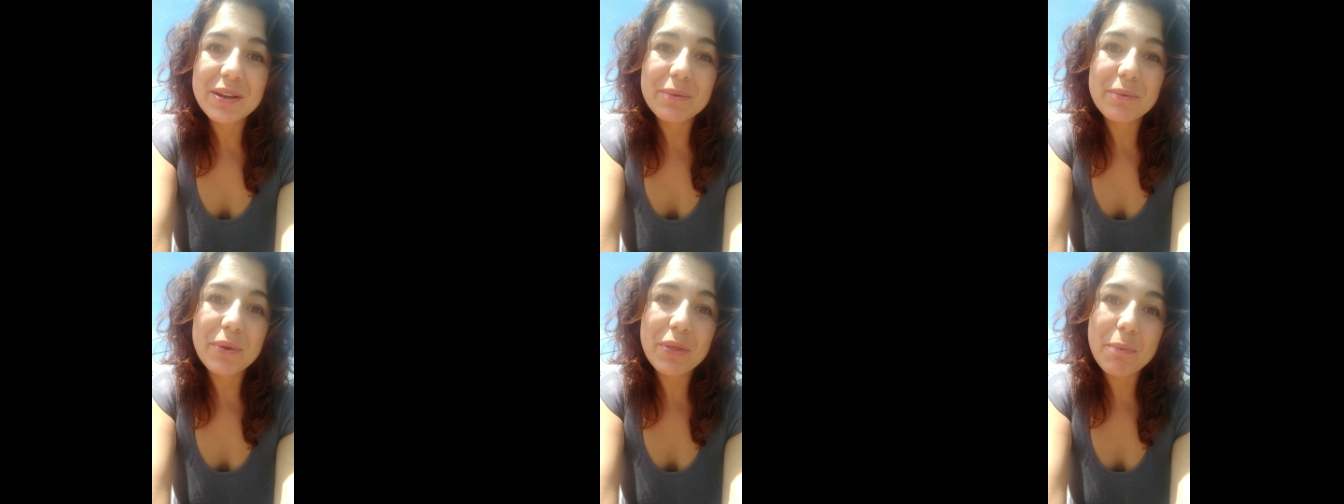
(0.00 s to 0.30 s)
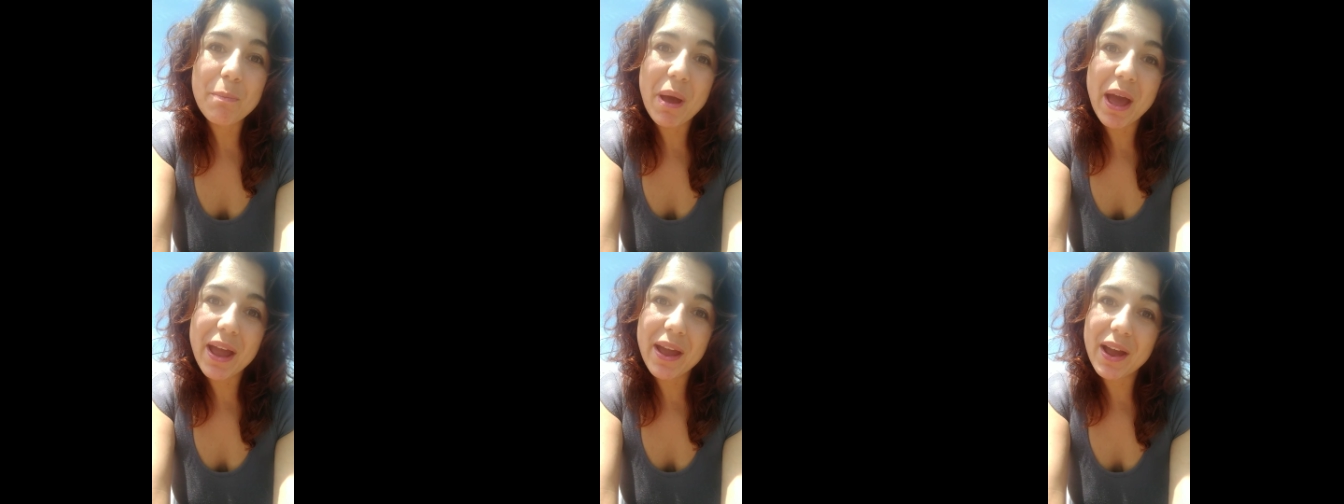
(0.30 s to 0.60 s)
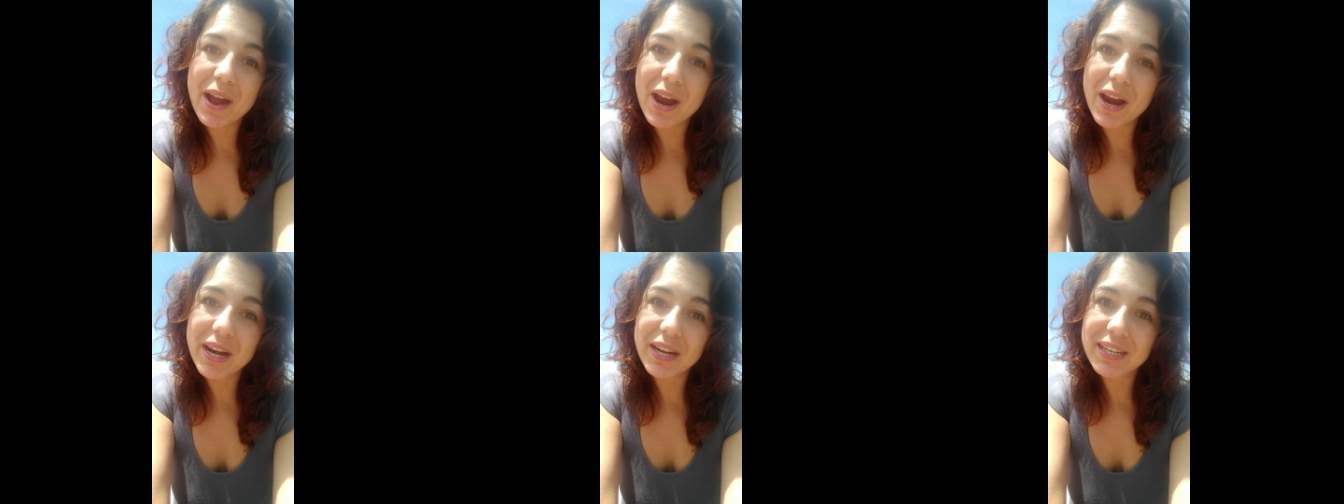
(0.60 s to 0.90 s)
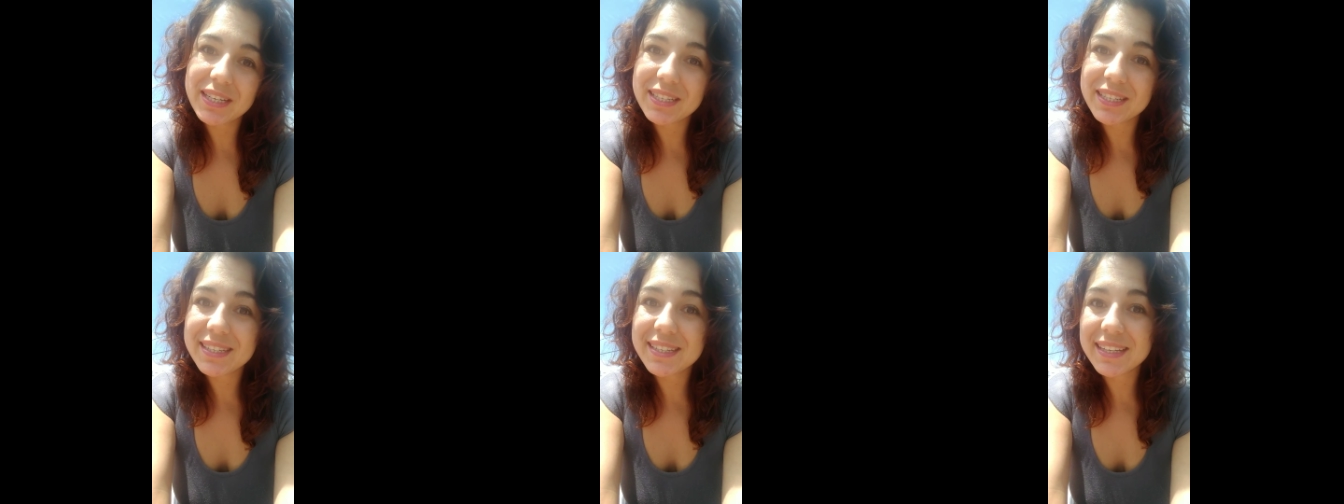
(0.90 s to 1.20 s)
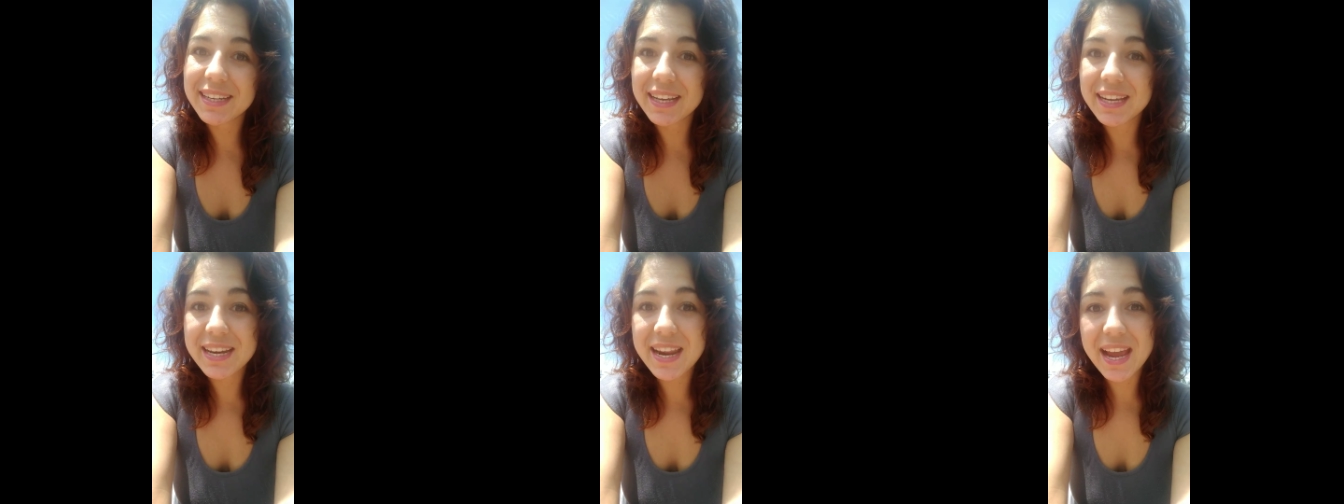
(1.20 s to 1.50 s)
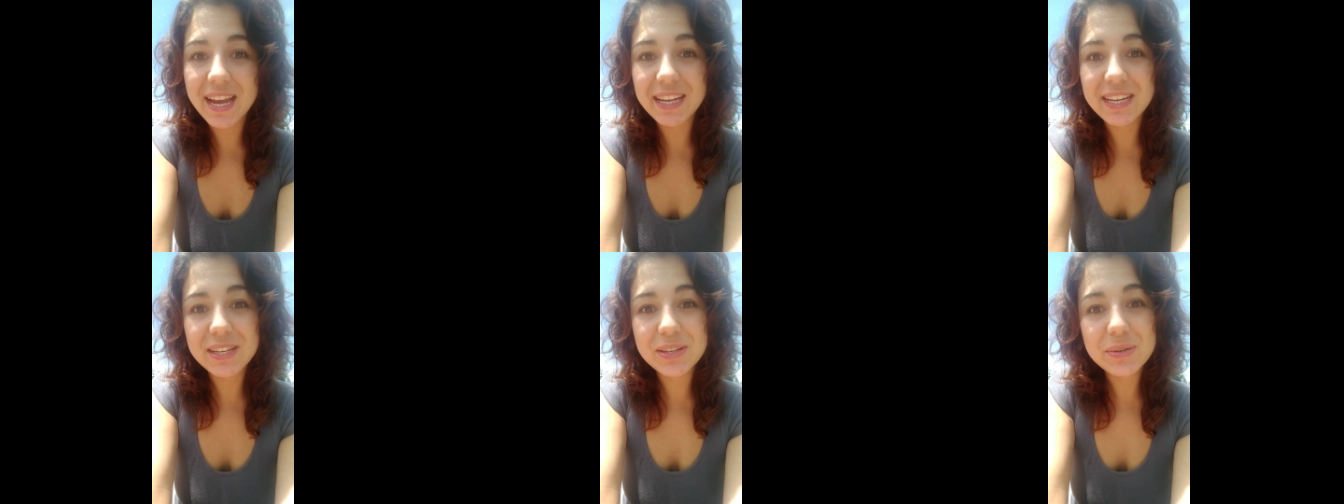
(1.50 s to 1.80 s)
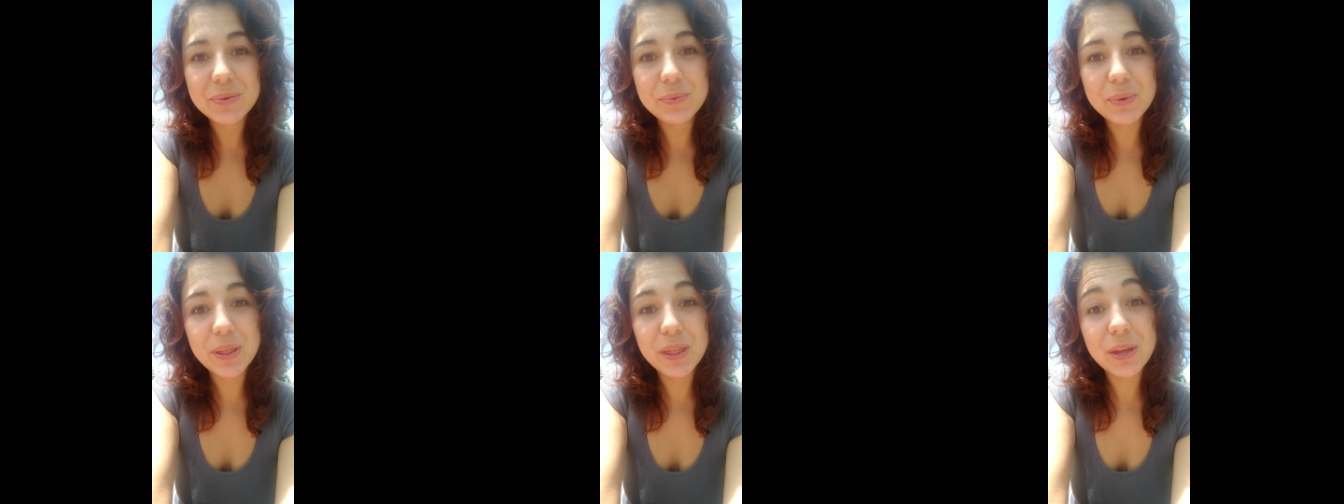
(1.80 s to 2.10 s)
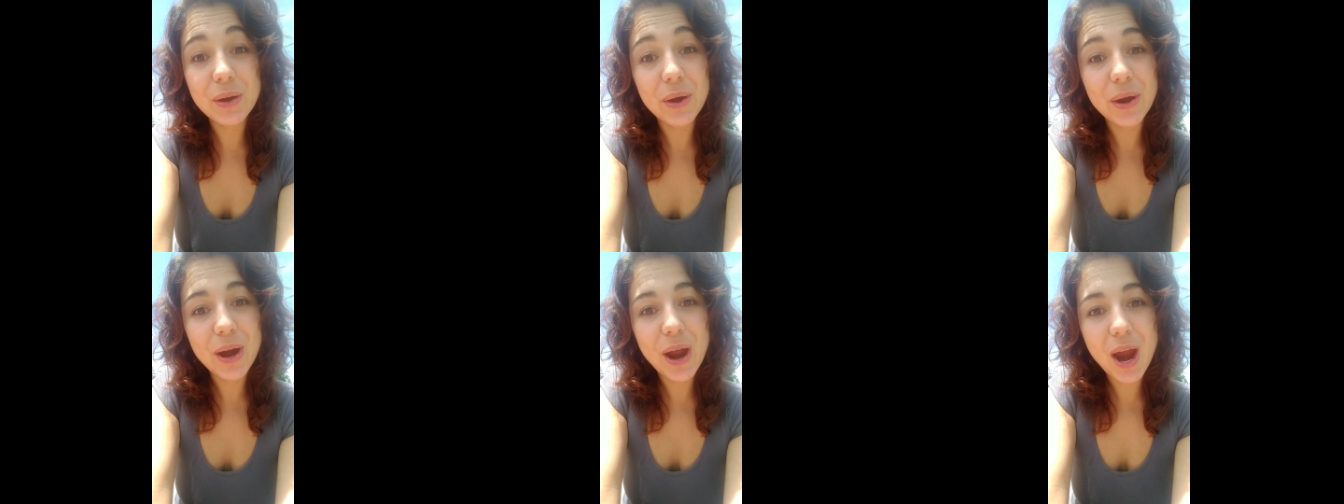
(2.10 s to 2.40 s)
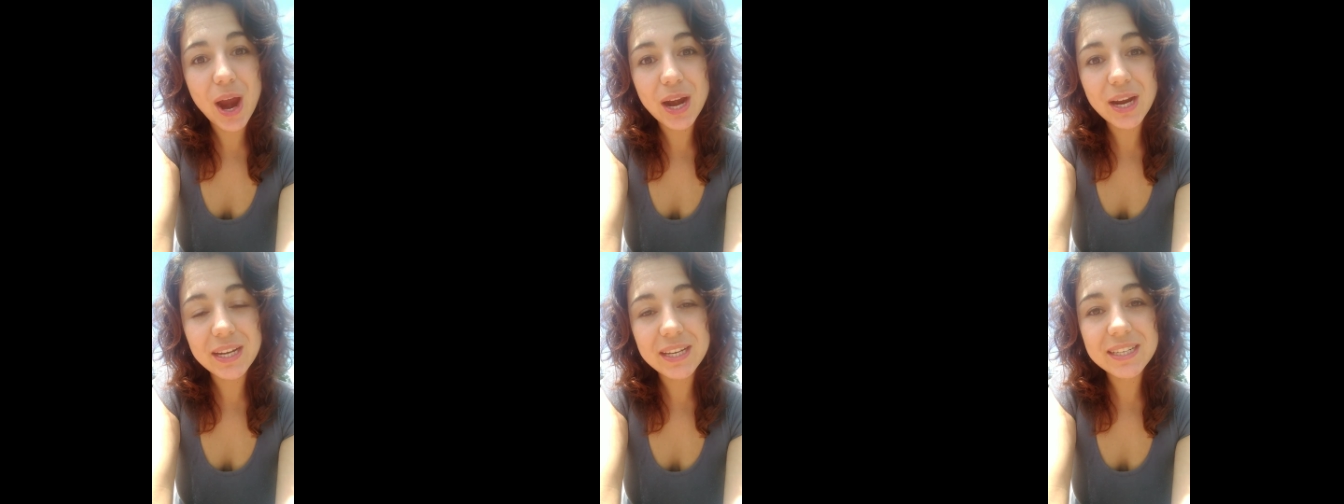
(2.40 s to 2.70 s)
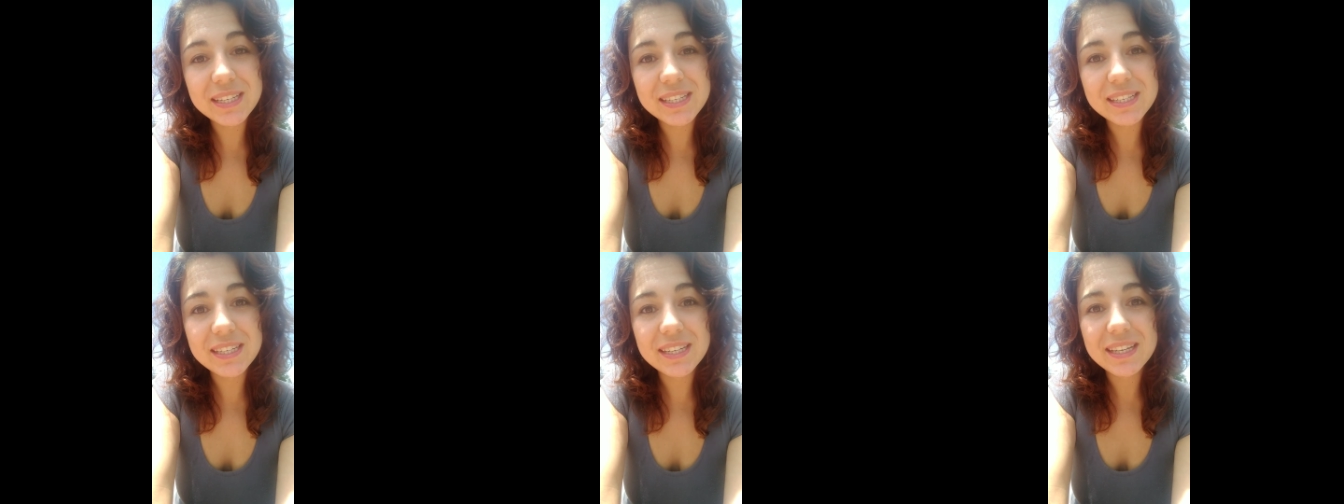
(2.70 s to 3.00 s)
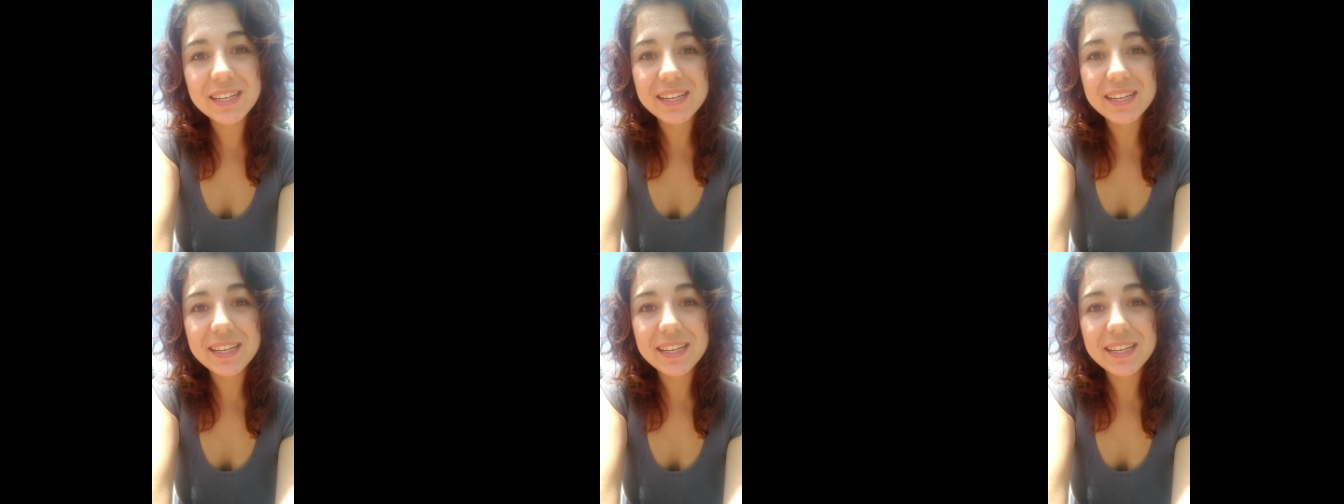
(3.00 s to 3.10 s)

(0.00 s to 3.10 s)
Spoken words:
with my heart to connect with your heart.